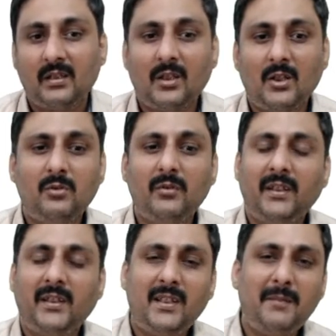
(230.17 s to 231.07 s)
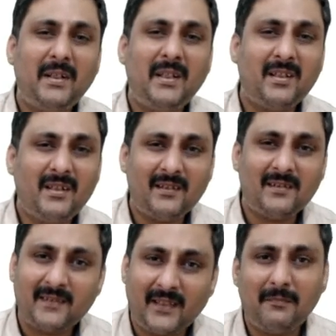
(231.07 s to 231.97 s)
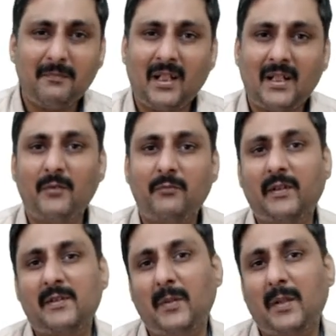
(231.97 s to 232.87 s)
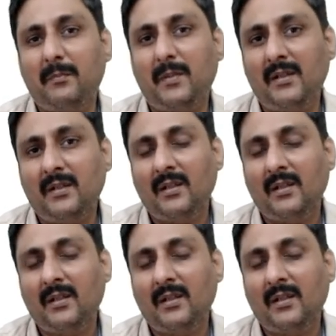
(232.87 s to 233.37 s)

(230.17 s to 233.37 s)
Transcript: Now he repeated the same kind of experiment,